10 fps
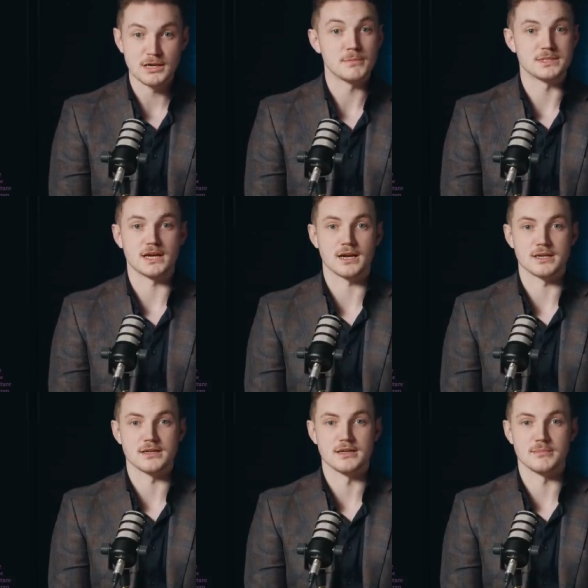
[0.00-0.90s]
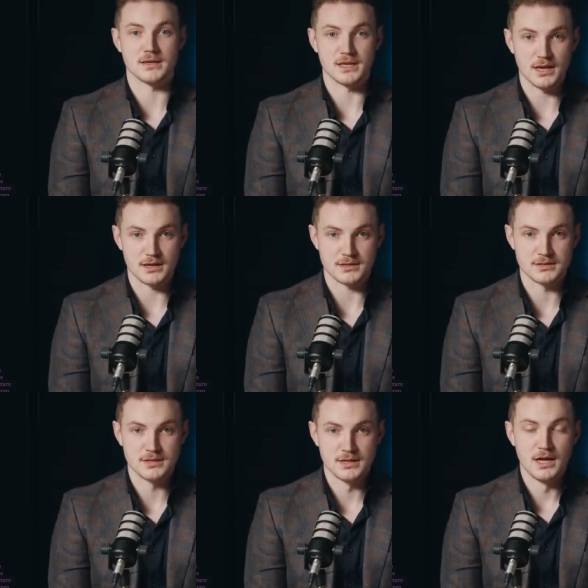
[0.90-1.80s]
particularly among the young.
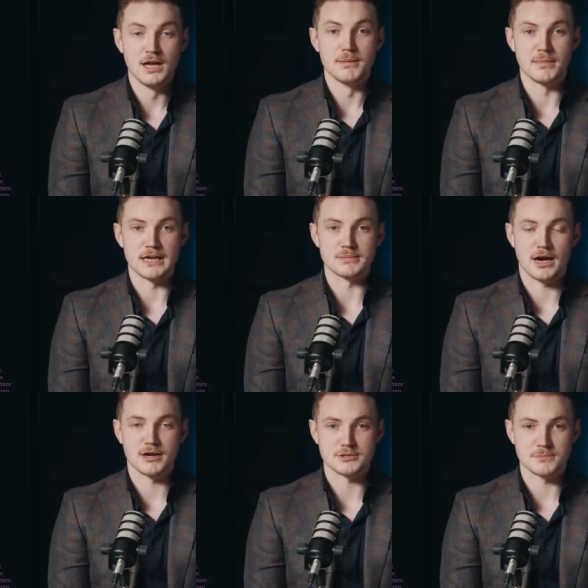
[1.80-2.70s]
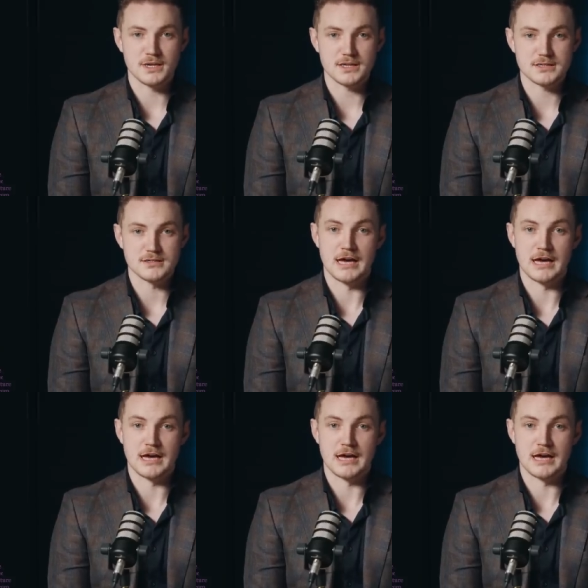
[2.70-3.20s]
My name's Harrison Pitt.